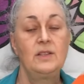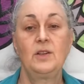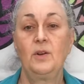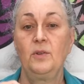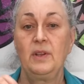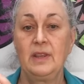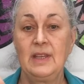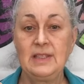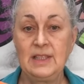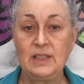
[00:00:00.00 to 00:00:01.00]
So
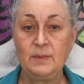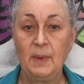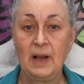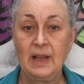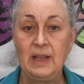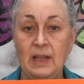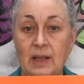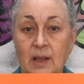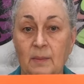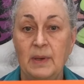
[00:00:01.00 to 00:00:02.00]
this is my
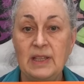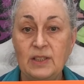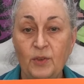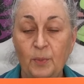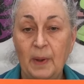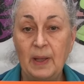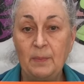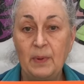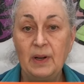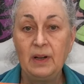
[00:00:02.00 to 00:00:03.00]
piece of
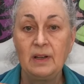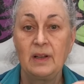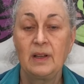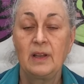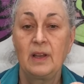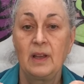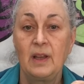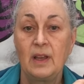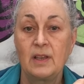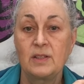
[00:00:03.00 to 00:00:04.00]
paper.
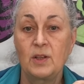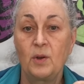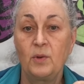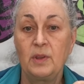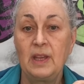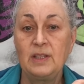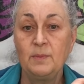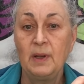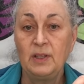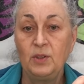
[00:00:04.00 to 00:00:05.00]
So there's
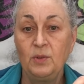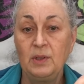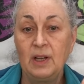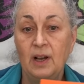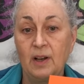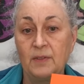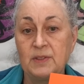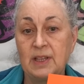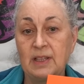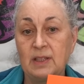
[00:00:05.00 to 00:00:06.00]
my two and a half
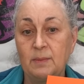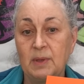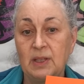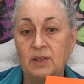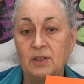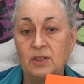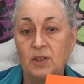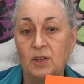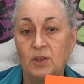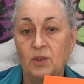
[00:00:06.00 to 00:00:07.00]
centimeters,
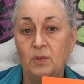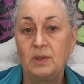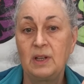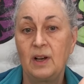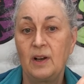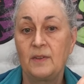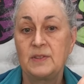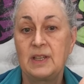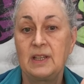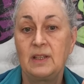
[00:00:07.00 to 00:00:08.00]
two and a half
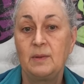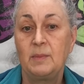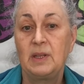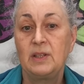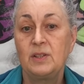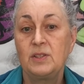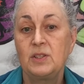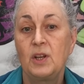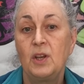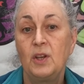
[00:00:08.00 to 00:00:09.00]

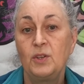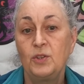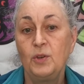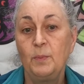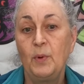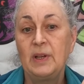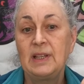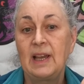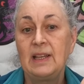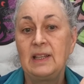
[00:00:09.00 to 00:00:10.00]
centimeters,
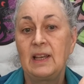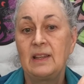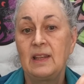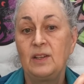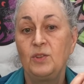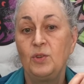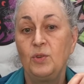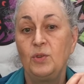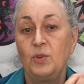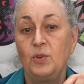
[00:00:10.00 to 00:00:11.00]
2.8 and then
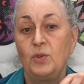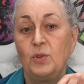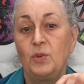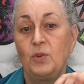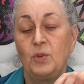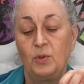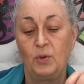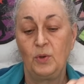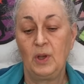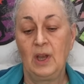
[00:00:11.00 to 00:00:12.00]
two, two, two, two,
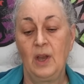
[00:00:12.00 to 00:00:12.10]
two.